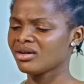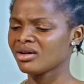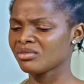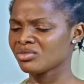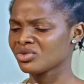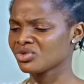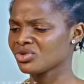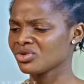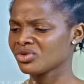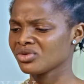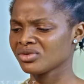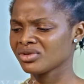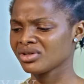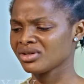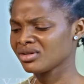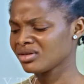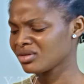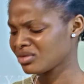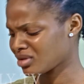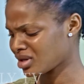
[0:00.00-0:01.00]
I'm
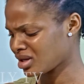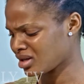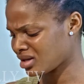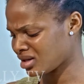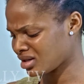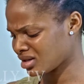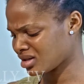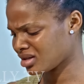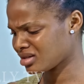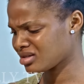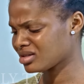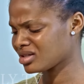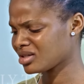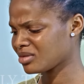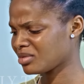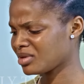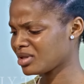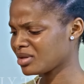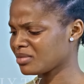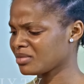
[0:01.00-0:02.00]
sorry. I can't
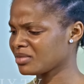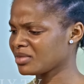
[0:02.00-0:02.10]
give them.